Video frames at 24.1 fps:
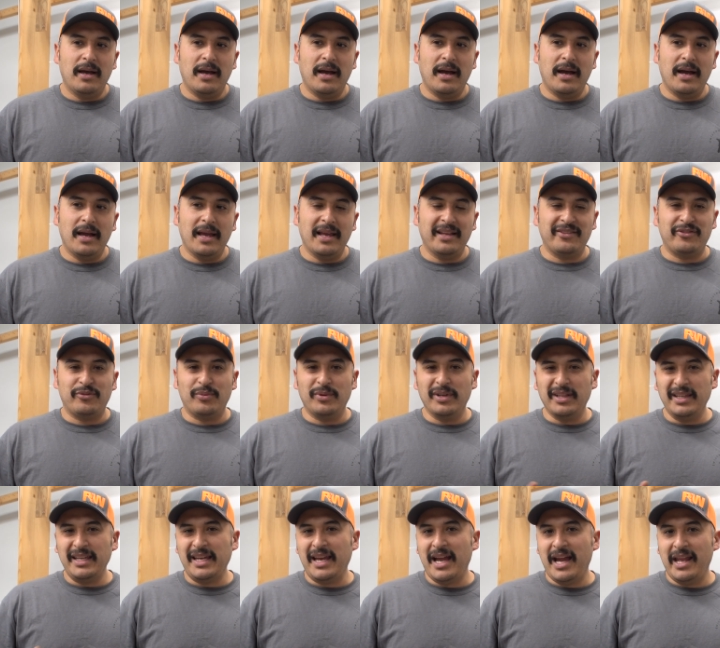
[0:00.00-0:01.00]
Uh, it's
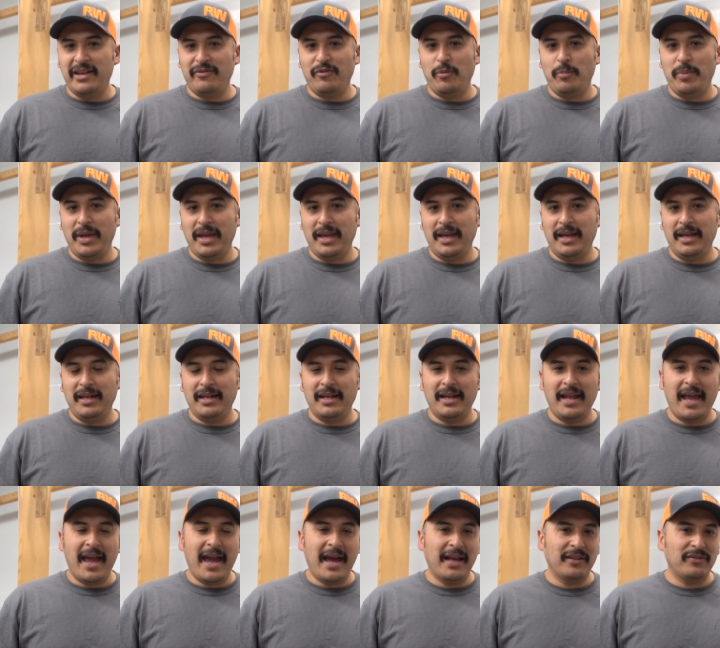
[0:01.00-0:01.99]
really kind of a pain,
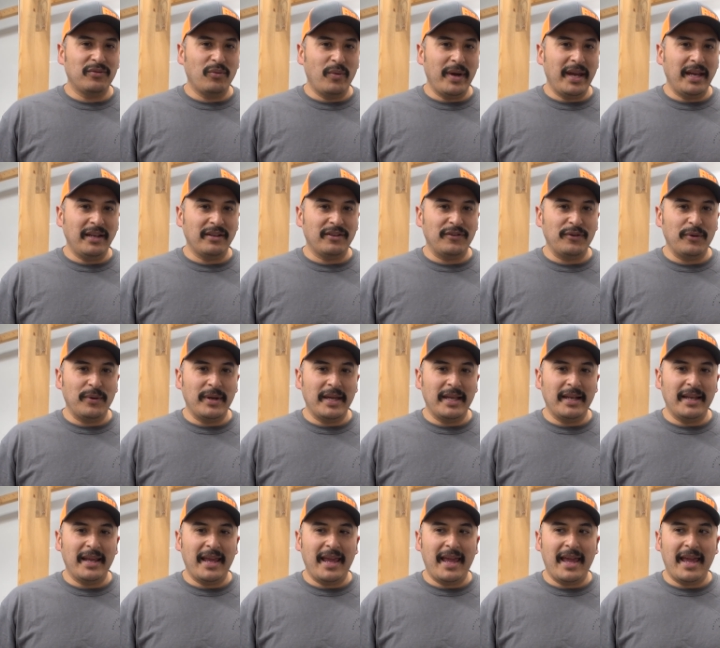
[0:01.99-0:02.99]
it adds weight to
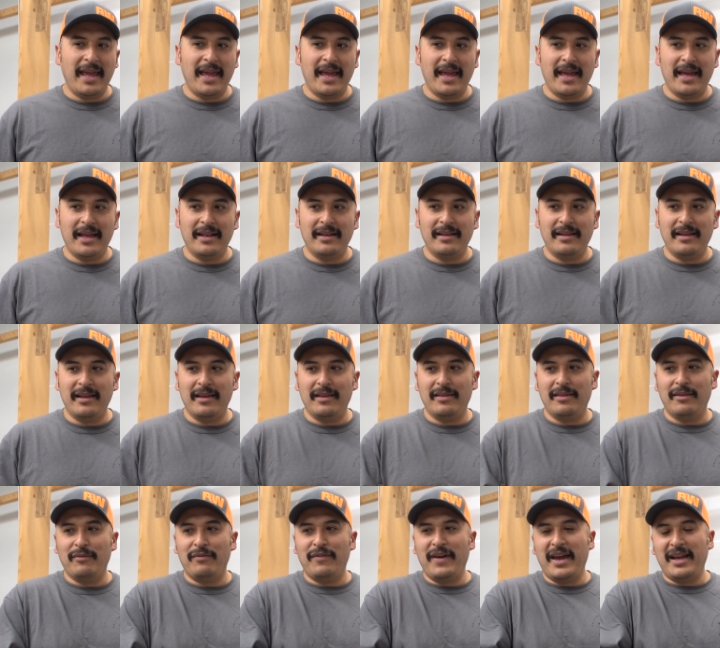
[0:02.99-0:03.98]
it, and
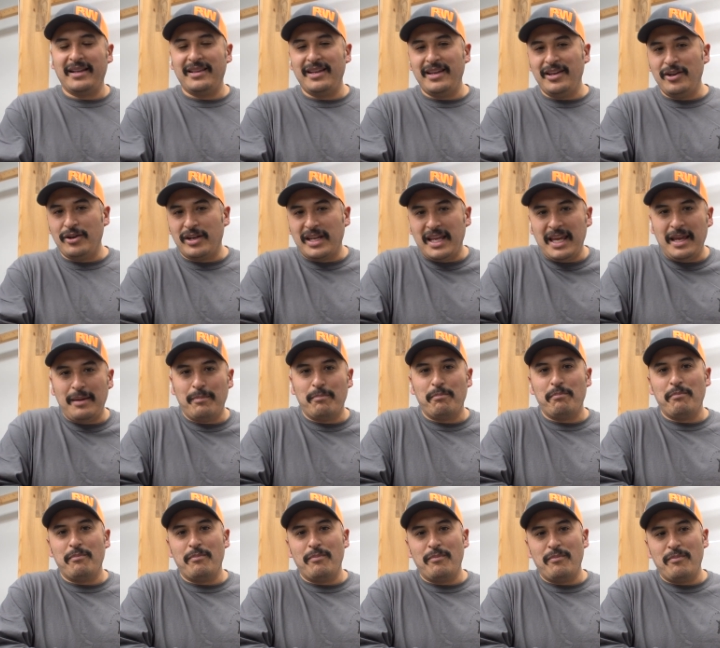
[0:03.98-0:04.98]
the fact that you
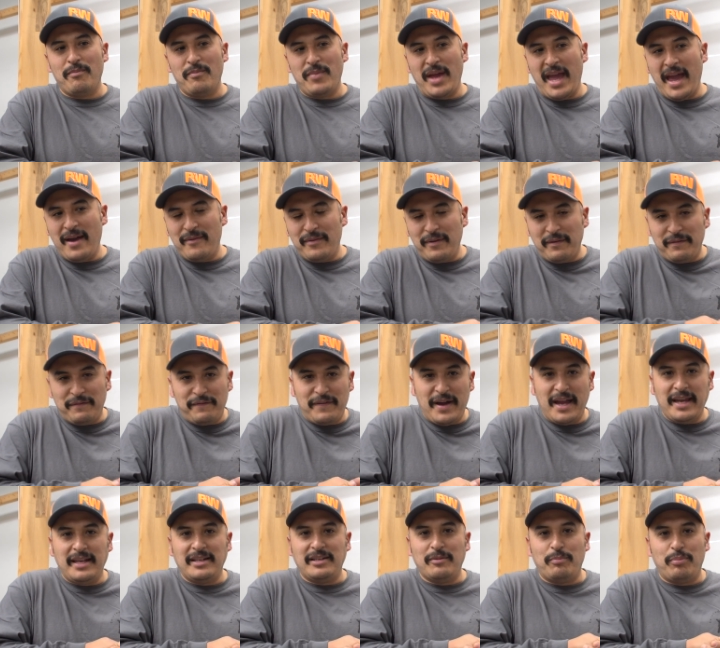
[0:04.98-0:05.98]
keep having a
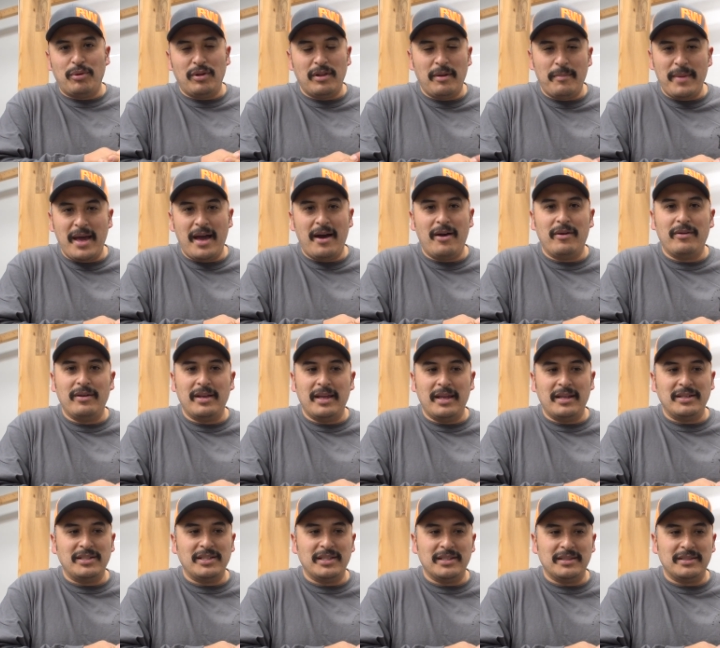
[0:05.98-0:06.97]
fight to pull them out,
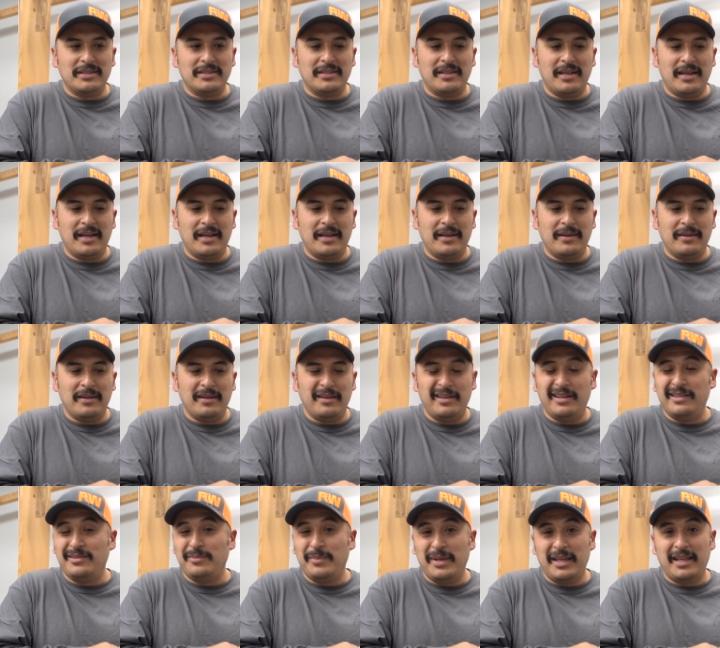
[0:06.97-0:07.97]
it just uh, it
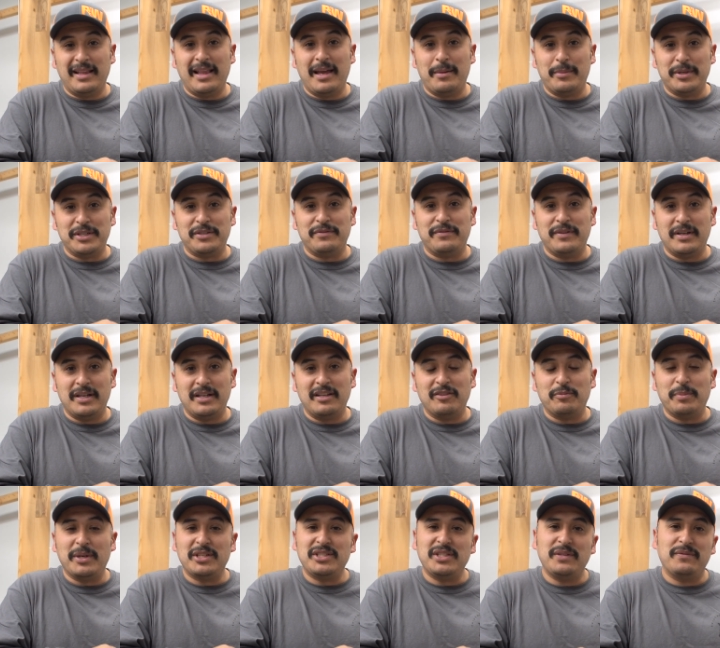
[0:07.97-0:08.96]
doesn't make that much fun,
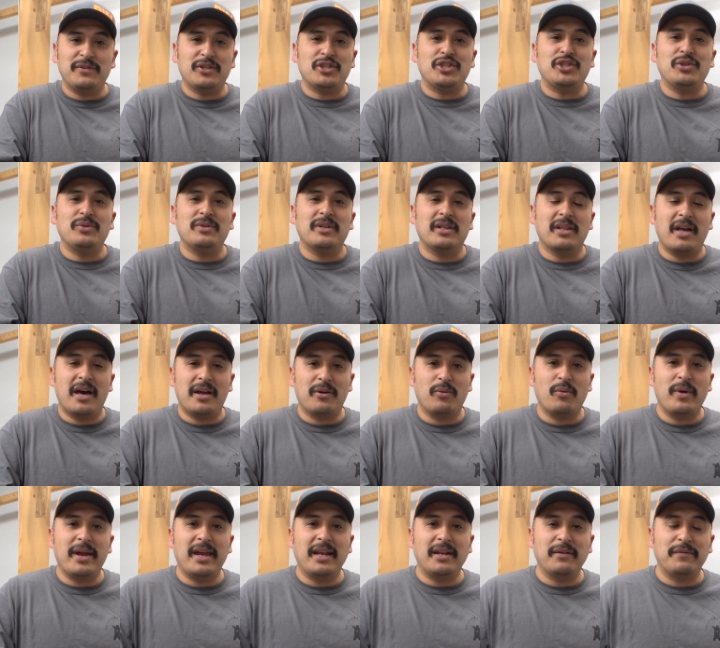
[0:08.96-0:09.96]
especially if you're shooting a lot
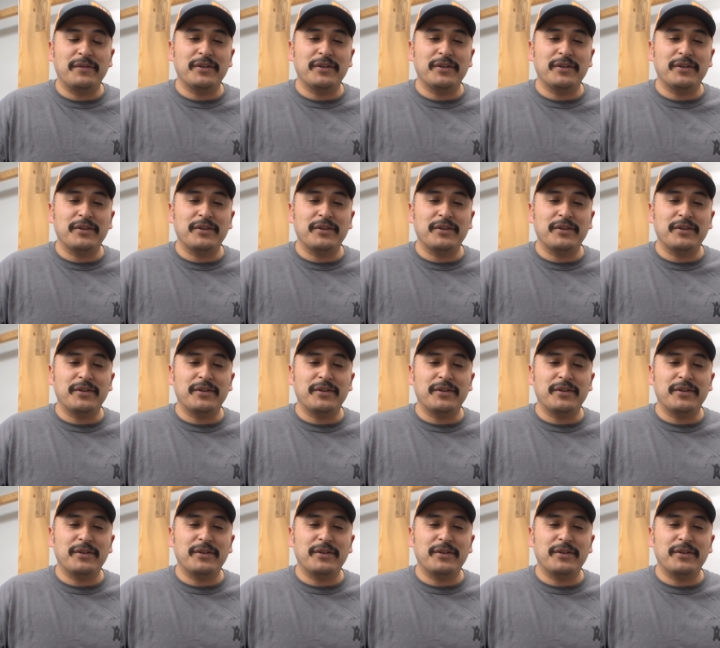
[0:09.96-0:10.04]
of weight.